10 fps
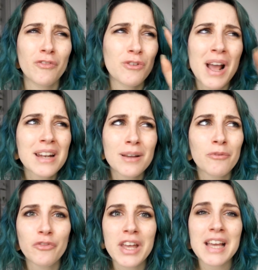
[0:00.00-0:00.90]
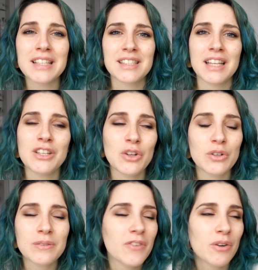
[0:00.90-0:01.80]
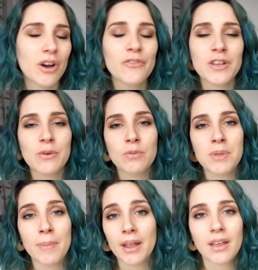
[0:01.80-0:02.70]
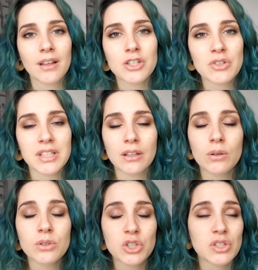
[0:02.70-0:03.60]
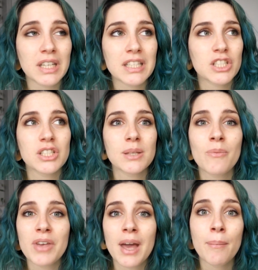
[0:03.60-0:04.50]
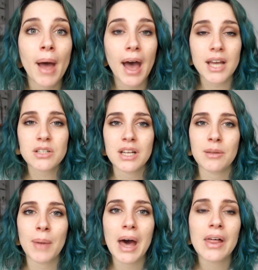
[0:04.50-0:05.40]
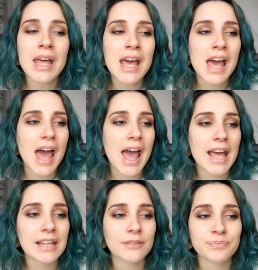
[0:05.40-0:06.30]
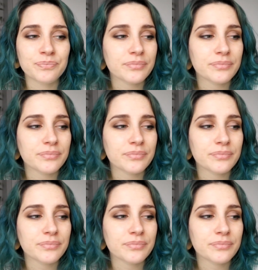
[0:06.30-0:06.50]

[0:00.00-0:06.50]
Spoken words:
random things, and you know, very often it would be about countries and cultures, and it's just something I'm passionate about. And